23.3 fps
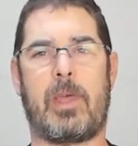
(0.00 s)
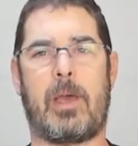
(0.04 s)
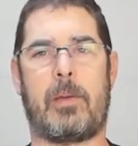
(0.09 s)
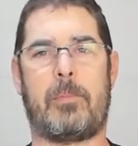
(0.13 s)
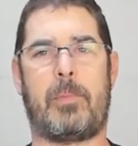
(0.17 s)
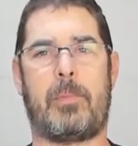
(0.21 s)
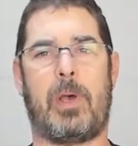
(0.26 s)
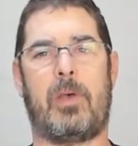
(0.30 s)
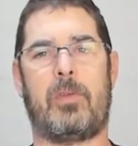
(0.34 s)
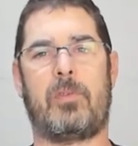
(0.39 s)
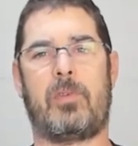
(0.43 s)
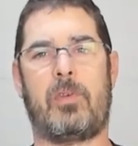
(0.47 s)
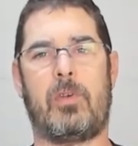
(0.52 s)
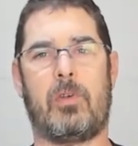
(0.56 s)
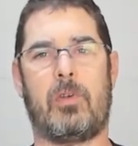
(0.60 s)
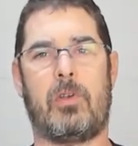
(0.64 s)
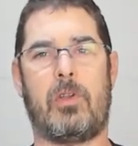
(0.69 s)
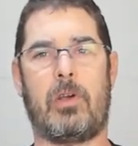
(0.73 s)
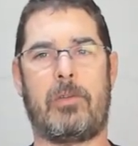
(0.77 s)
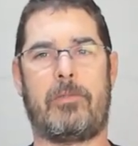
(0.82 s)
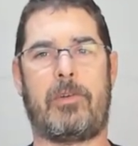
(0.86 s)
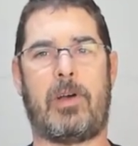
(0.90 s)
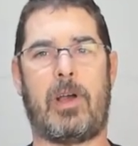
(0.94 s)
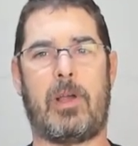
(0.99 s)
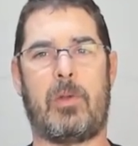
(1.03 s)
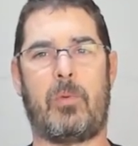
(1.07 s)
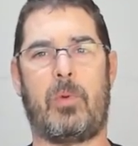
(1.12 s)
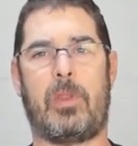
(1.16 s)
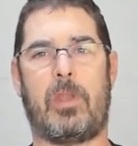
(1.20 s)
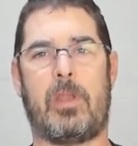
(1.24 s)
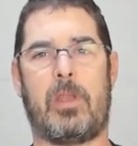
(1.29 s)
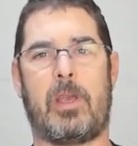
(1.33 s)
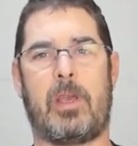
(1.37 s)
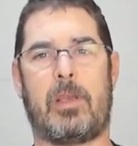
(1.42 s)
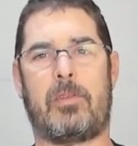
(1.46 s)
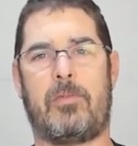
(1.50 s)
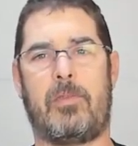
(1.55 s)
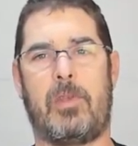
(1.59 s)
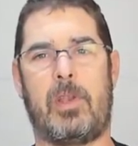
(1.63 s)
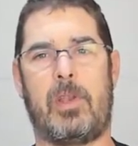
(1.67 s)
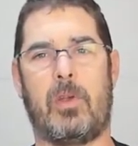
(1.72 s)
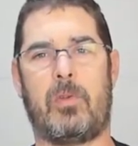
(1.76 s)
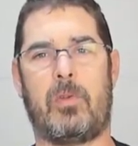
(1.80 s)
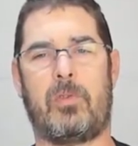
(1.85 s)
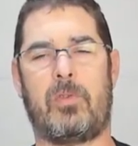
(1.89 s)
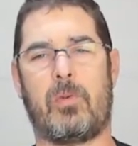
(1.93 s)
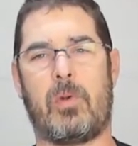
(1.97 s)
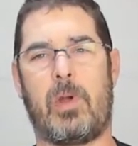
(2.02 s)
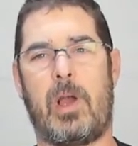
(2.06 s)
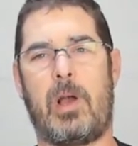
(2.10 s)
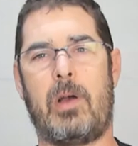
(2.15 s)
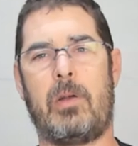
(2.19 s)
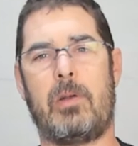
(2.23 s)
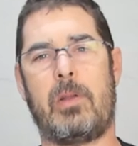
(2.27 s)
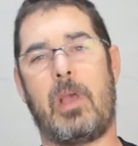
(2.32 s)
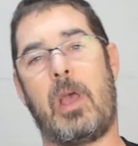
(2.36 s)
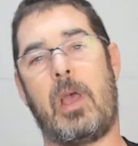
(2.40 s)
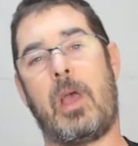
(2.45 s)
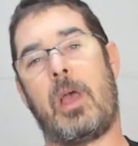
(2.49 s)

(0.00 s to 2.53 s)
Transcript: that bell so you're notified when the next videos are out.